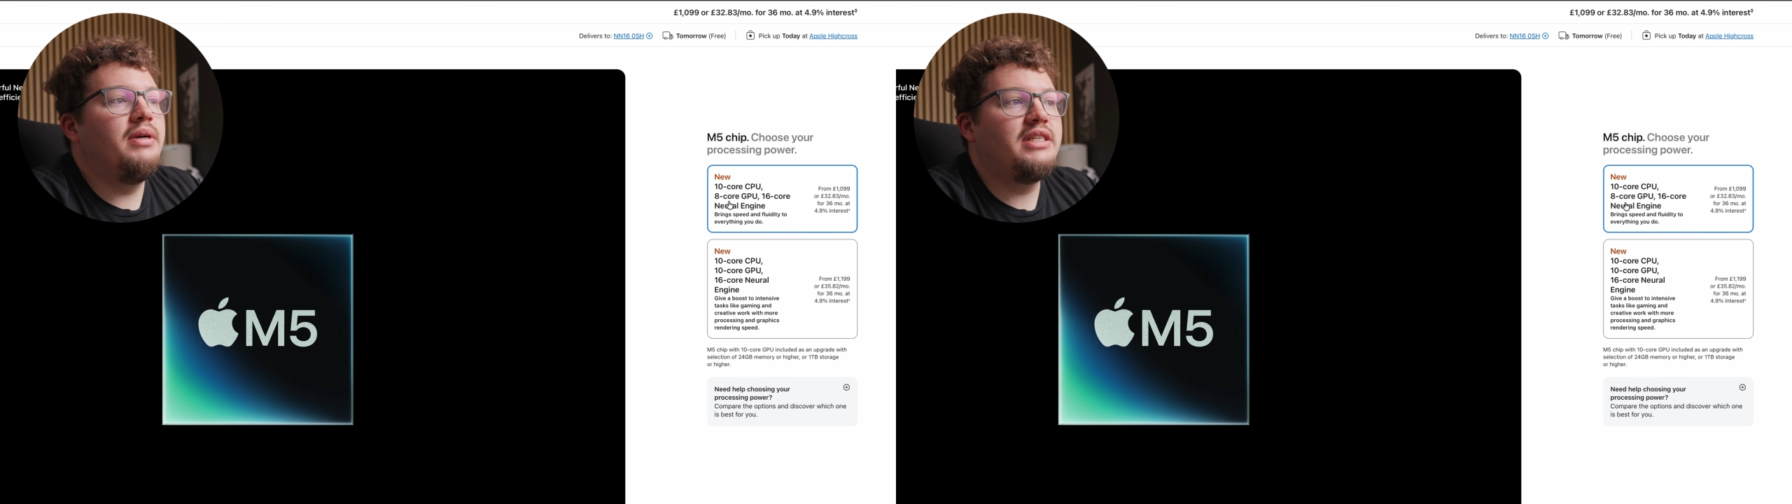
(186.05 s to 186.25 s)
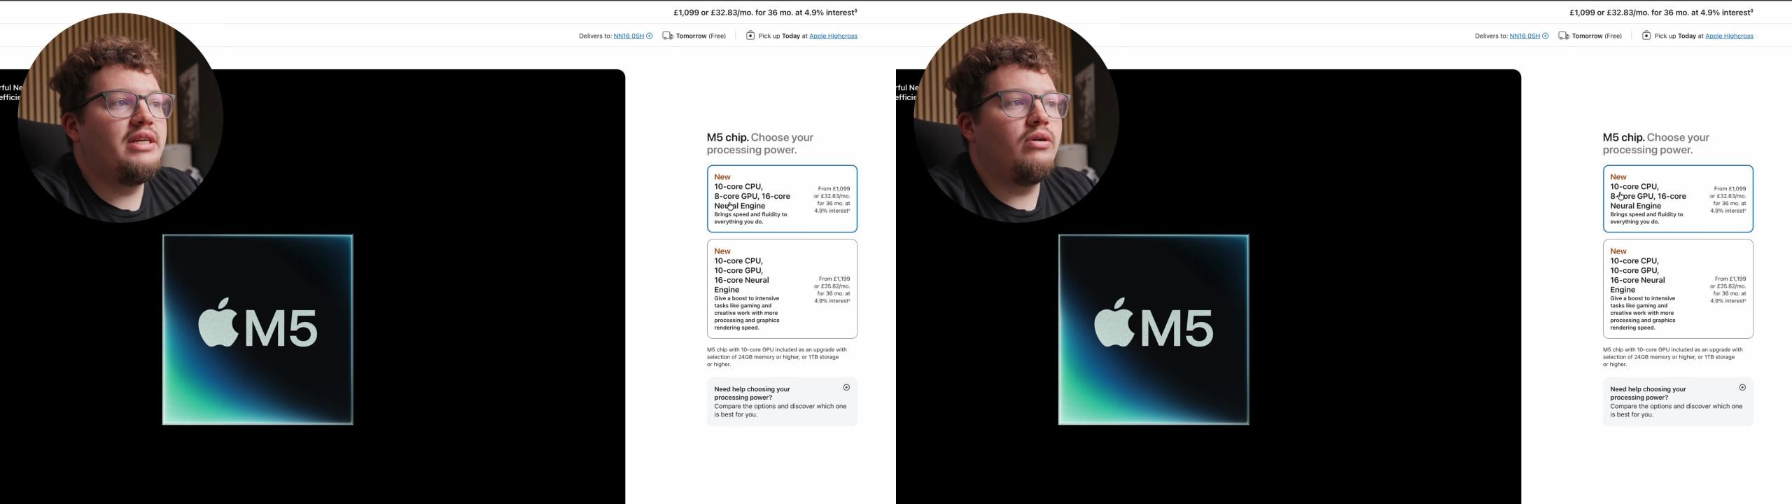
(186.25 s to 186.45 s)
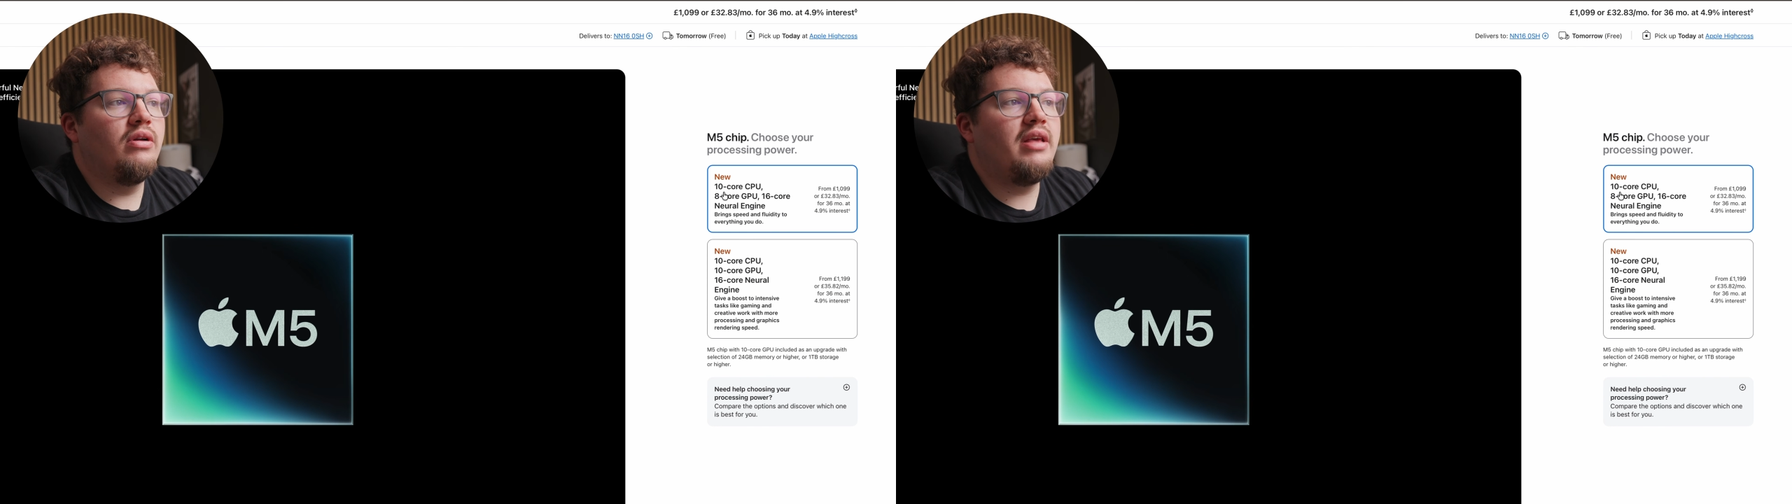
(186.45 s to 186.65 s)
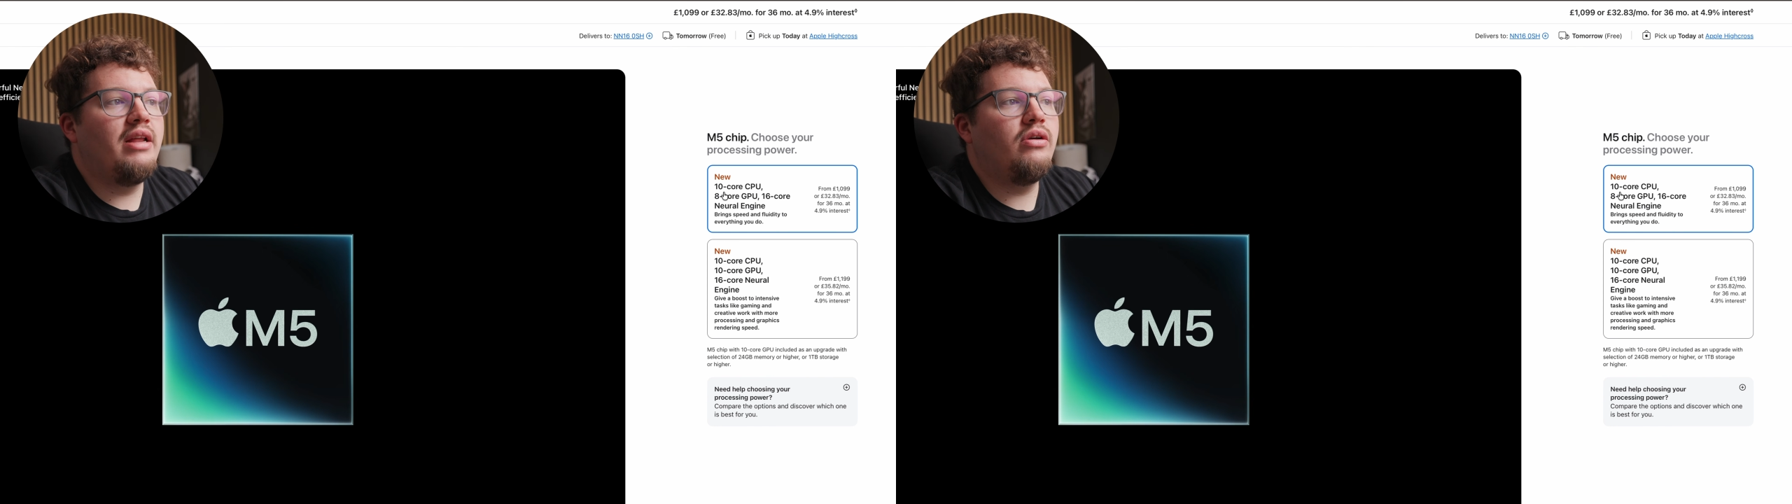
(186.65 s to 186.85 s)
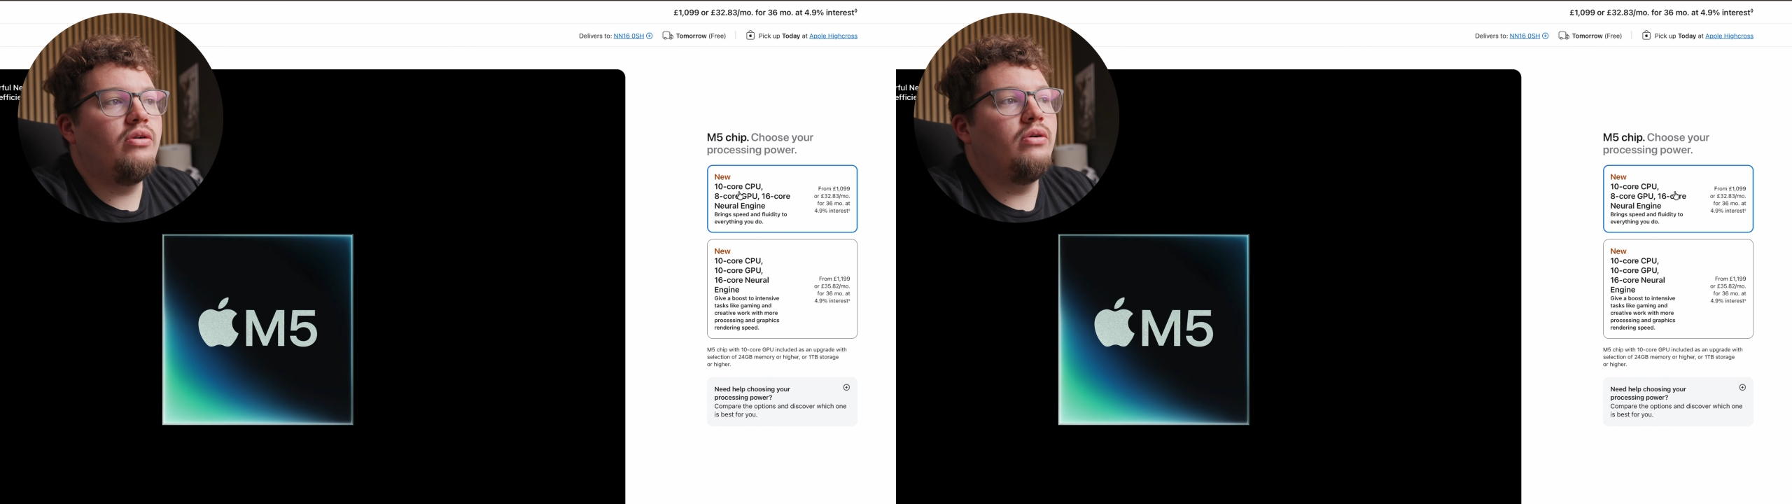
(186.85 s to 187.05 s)
but it's still got
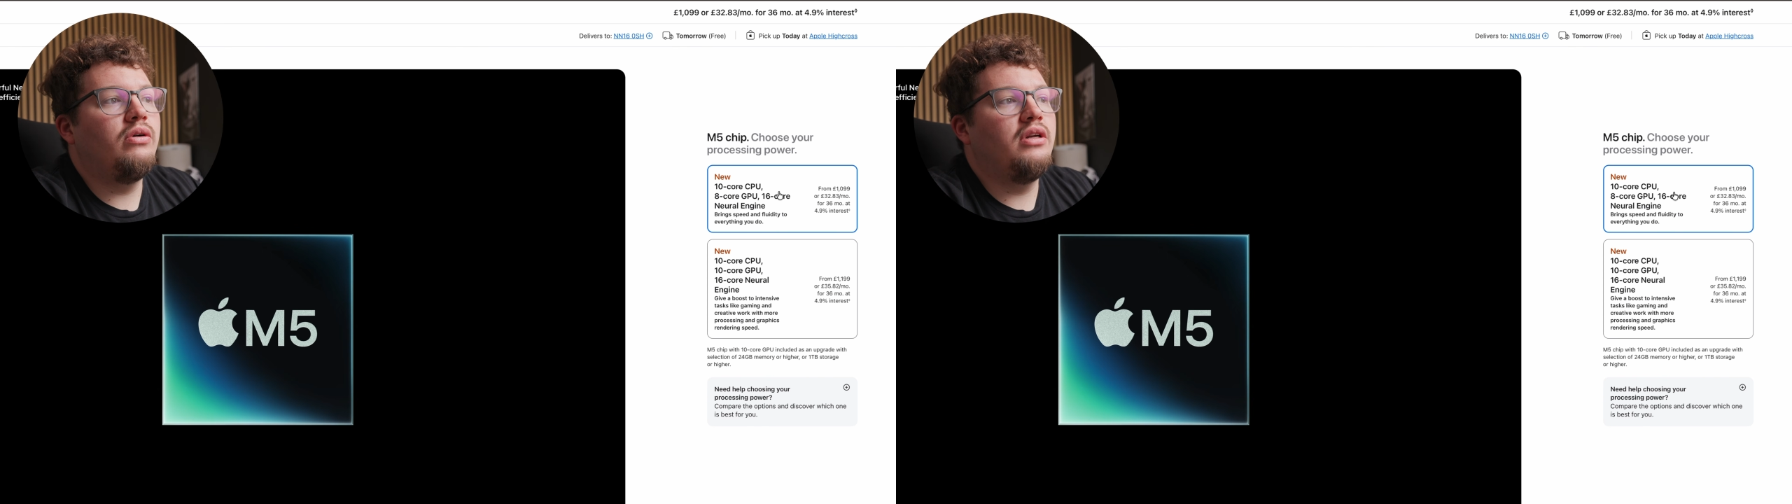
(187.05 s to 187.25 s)
10 core